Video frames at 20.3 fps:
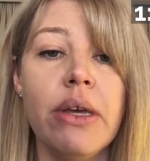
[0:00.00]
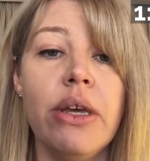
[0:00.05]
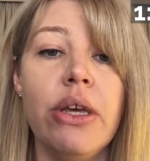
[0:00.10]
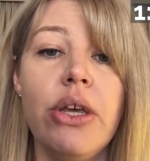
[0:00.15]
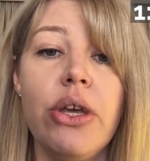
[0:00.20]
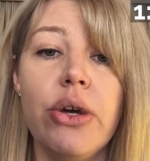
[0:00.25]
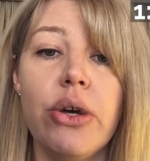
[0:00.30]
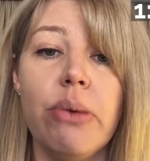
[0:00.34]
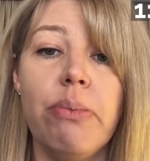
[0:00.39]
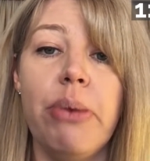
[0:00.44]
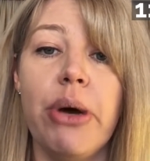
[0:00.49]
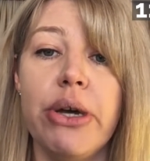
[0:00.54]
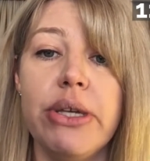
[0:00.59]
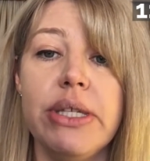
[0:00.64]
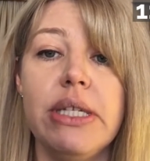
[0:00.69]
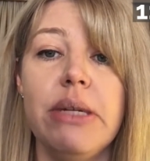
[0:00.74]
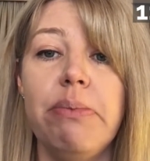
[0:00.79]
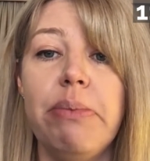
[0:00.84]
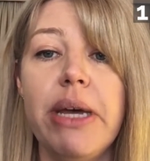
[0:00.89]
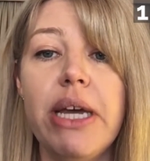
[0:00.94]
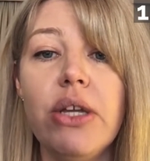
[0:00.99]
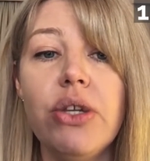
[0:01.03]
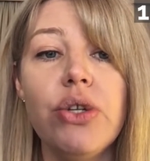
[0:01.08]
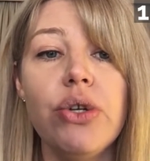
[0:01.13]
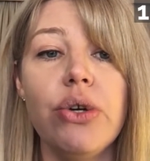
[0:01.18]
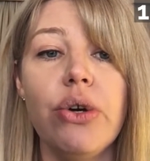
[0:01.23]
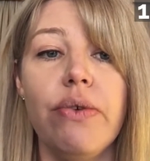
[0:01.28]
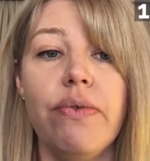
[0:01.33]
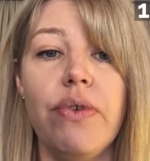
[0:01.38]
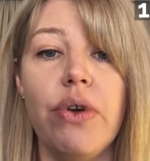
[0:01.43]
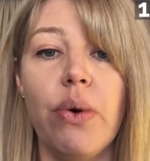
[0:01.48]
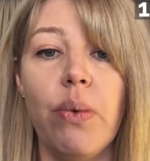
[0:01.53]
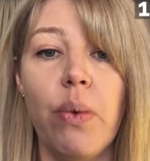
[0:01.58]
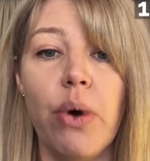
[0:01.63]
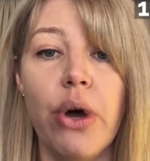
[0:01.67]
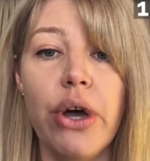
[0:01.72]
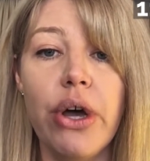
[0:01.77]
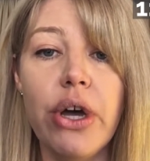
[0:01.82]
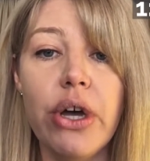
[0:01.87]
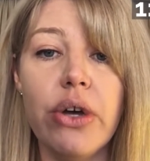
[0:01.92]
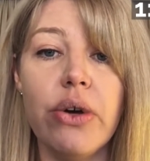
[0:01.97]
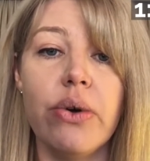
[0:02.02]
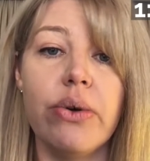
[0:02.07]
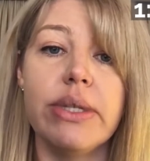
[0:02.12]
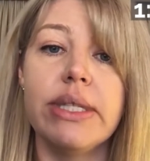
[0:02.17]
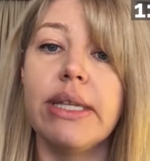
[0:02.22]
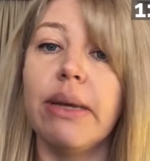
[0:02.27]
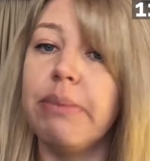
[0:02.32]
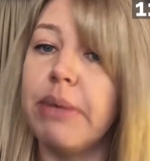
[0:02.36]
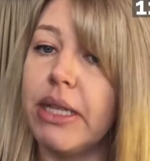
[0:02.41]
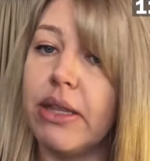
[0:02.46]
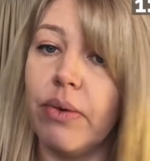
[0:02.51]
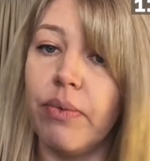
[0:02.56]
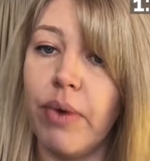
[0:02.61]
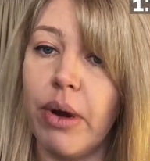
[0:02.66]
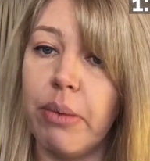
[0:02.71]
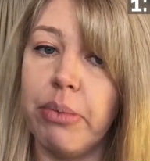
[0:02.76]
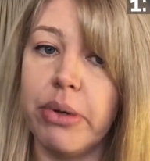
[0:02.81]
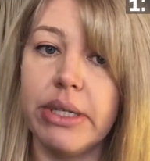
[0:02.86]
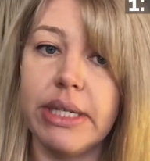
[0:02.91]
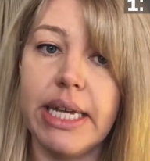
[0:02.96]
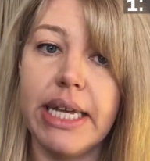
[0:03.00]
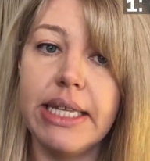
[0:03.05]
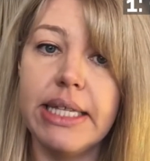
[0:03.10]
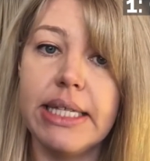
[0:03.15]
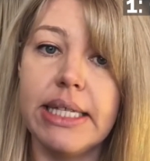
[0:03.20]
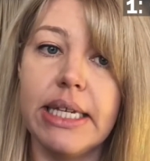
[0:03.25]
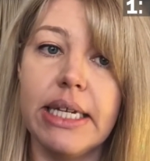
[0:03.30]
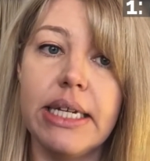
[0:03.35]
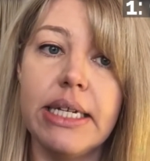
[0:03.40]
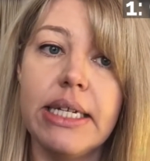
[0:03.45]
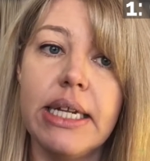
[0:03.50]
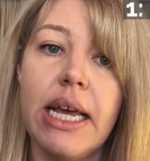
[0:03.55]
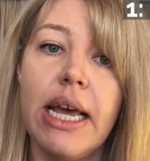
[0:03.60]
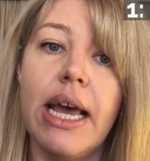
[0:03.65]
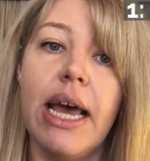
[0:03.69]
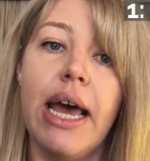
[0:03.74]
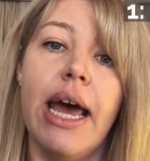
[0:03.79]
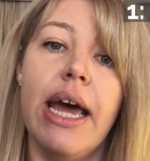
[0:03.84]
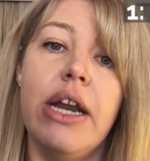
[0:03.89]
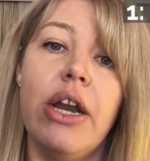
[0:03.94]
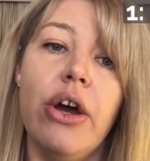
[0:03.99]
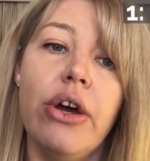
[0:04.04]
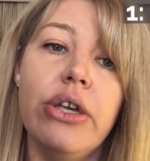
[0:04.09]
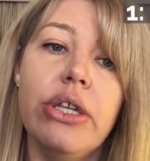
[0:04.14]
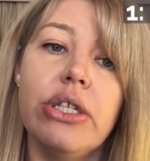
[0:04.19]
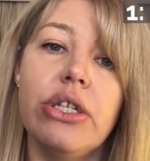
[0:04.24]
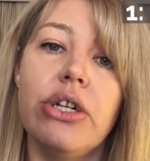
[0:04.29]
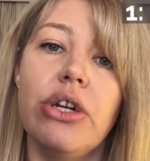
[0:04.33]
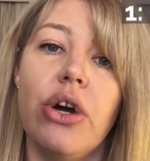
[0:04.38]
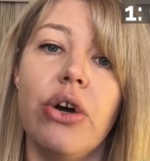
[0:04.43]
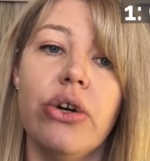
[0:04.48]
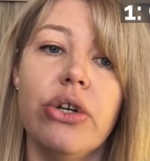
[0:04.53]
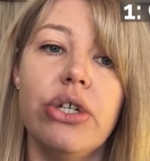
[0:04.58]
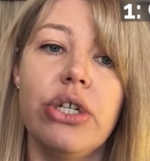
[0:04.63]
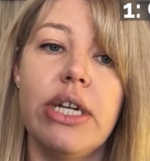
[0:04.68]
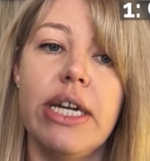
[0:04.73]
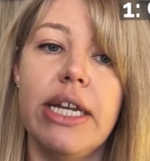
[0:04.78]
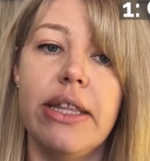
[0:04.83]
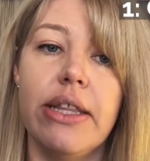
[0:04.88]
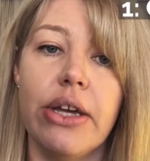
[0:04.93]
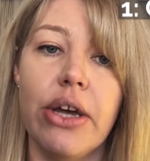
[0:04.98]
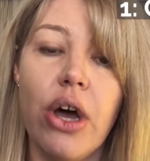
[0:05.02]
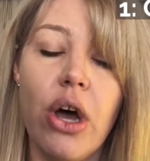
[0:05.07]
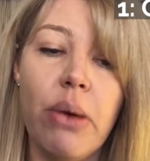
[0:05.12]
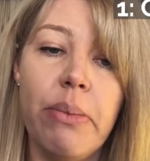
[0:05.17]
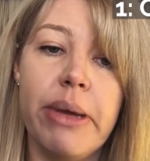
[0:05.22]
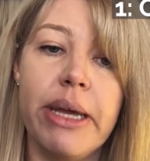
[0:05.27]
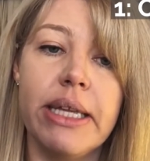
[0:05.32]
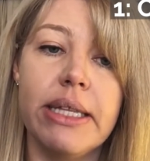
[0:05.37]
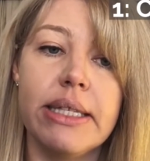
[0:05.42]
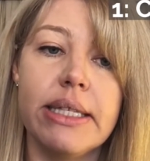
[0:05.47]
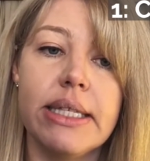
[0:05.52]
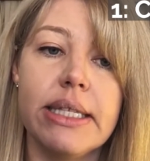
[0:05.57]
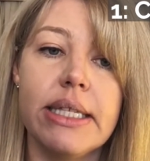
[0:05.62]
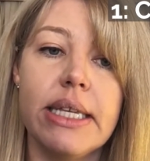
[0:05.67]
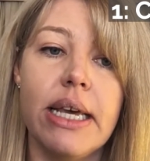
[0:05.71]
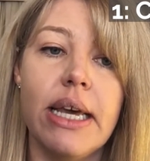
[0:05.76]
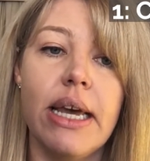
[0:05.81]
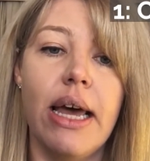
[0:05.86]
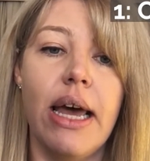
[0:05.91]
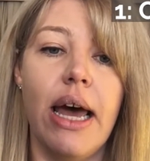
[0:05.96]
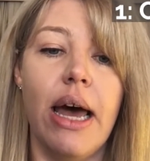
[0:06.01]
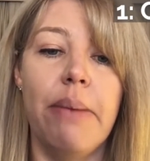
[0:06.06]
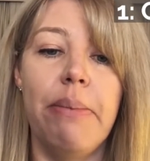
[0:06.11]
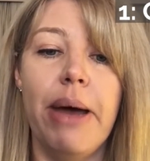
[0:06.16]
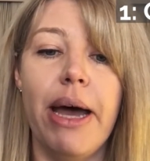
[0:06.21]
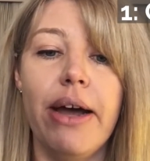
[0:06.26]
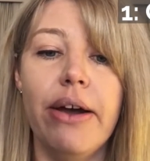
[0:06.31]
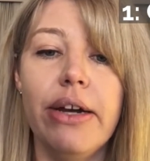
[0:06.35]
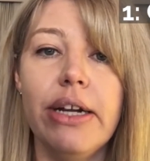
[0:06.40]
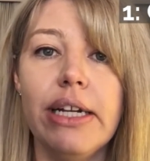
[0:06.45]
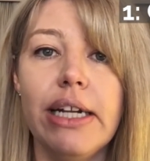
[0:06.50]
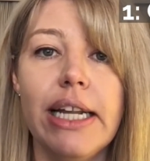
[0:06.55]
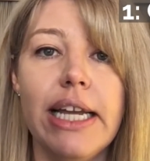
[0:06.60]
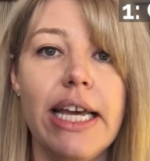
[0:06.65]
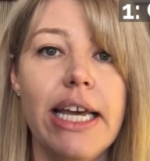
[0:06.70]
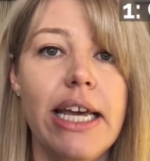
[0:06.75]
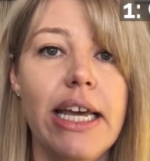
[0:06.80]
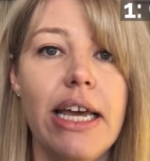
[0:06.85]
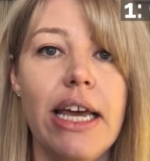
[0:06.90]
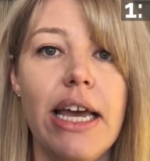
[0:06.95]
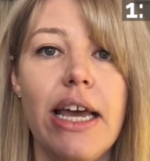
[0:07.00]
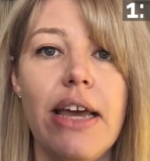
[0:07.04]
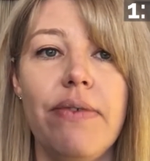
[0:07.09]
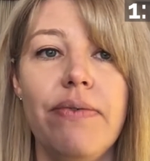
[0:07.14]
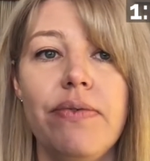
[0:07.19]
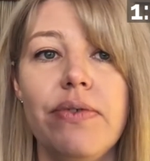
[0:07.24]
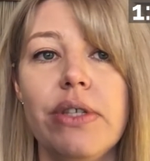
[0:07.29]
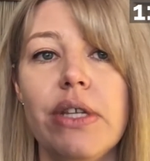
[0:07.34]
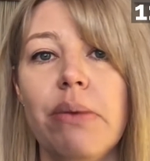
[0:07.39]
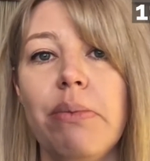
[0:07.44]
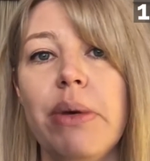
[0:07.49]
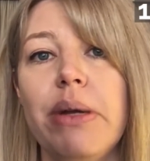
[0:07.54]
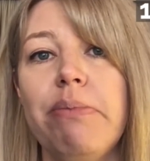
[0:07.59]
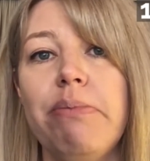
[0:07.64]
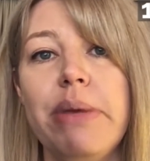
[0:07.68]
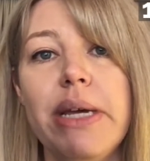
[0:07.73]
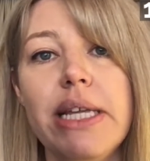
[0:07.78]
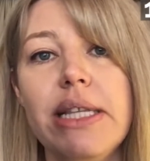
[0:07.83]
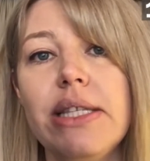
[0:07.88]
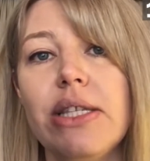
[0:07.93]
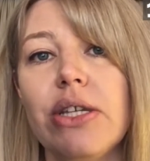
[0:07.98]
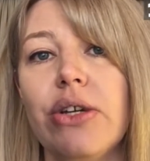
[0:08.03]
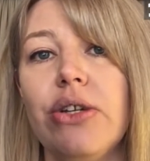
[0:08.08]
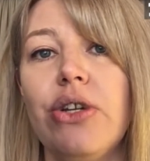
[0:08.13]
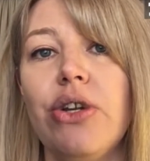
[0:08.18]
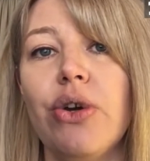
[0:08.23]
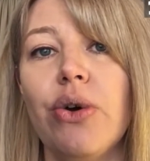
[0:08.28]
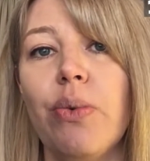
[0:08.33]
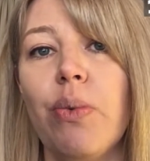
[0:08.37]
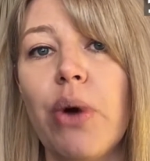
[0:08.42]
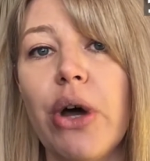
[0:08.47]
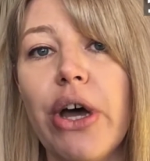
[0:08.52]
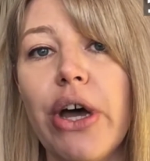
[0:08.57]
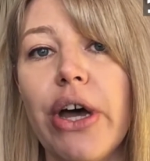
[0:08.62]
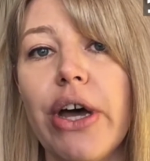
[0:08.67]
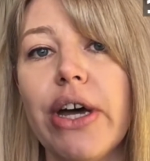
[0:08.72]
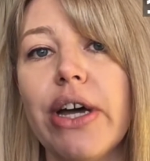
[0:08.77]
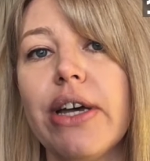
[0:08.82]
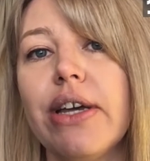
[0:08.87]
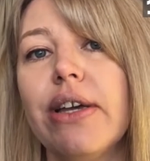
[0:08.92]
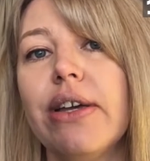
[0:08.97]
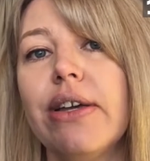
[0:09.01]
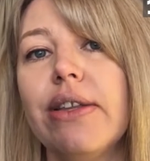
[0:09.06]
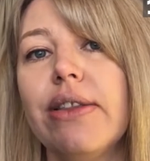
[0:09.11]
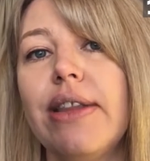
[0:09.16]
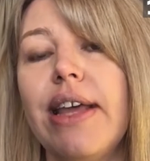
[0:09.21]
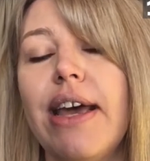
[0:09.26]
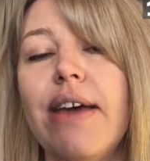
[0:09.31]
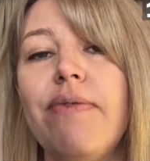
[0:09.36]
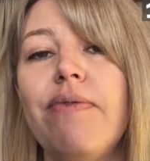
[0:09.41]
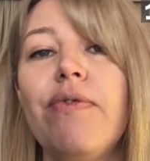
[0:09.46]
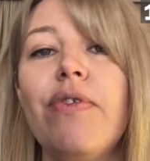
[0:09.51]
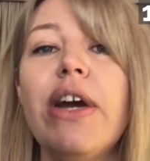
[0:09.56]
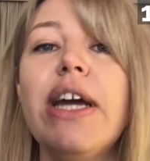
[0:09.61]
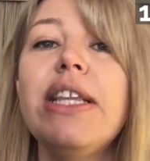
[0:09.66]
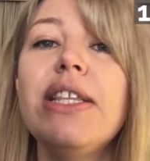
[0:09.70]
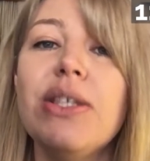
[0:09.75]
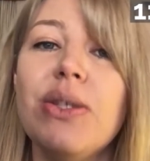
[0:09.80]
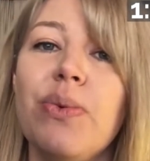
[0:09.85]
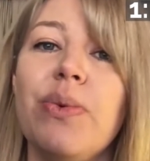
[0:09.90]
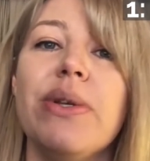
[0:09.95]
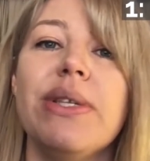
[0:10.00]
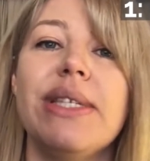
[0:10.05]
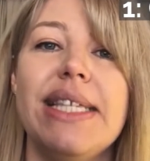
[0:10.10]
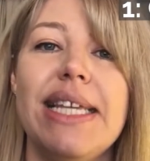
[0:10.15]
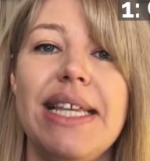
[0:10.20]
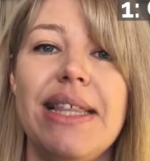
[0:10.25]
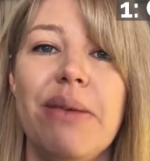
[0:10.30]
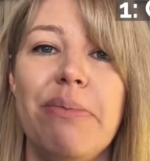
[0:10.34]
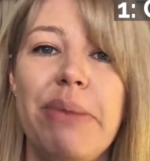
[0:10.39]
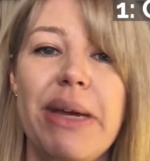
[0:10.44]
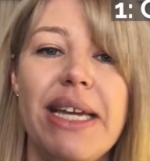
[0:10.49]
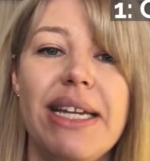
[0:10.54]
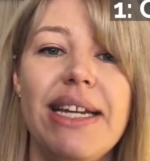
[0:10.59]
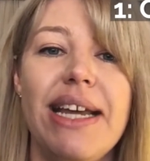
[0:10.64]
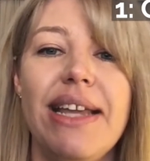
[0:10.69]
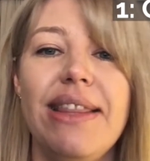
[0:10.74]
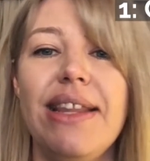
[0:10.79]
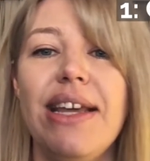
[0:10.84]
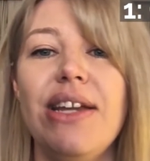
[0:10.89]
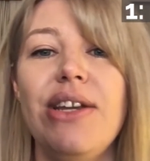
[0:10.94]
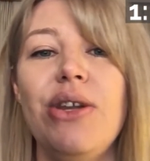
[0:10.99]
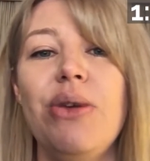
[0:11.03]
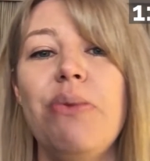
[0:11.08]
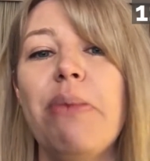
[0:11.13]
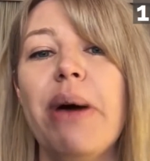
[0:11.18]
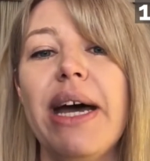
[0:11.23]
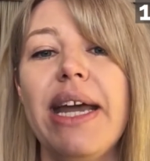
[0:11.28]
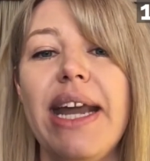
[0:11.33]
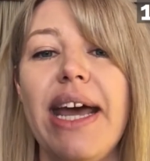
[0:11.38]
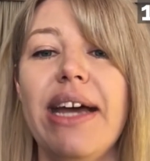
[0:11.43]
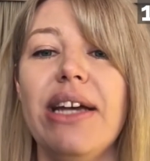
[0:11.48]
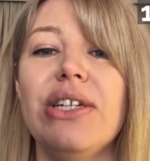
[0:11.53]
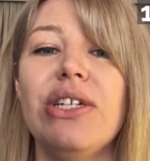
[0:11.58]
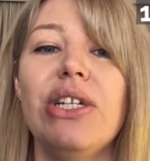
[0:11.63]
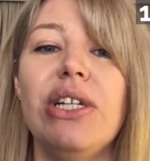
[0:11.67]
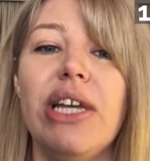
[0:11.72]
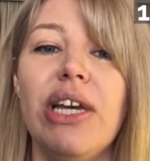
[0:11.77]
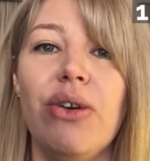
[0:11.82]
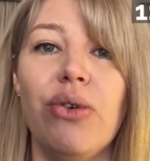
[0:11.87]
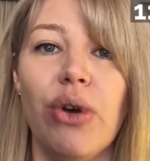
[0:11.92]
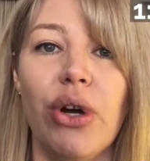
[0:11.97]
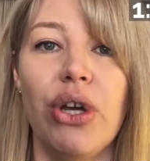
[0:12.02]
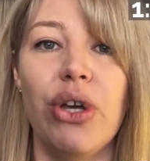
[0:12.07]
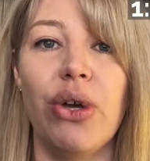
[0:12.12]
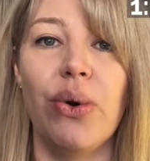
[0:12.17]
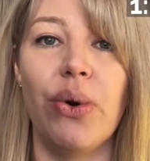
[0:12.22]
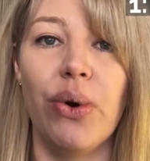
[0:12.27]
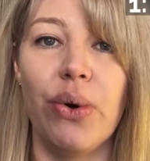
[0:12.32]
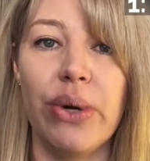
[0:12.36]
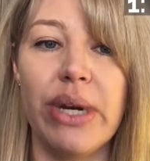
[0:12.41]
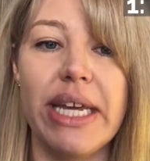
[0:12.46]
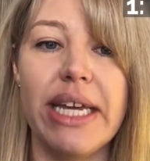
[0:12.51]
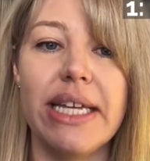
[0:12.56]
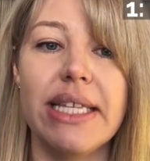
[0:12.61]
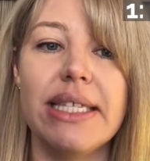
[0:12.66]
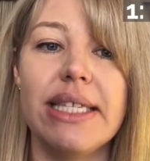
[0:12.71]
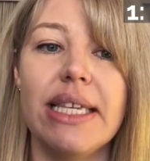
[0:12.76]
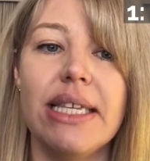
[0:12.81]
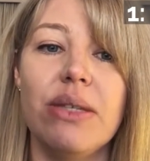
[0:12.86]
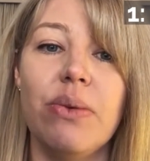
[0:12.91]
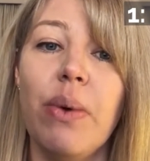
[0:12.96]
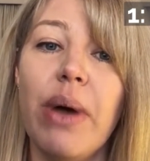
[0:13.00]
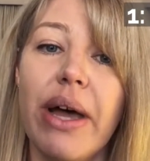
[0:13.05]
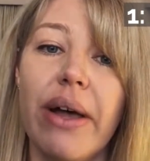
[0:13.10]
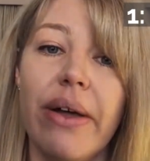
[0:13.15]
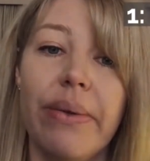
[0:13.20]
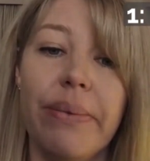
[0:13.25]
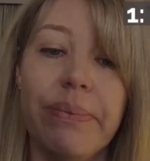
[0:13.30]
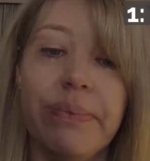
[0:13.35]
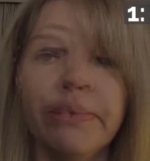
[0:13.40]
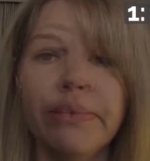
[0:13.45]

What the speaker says: You could post a picture of your work or something that represents it and host an auction in the comments. Apparently, if someone bids on your work, their friends will see the bid and then you might actually grow your audience as well.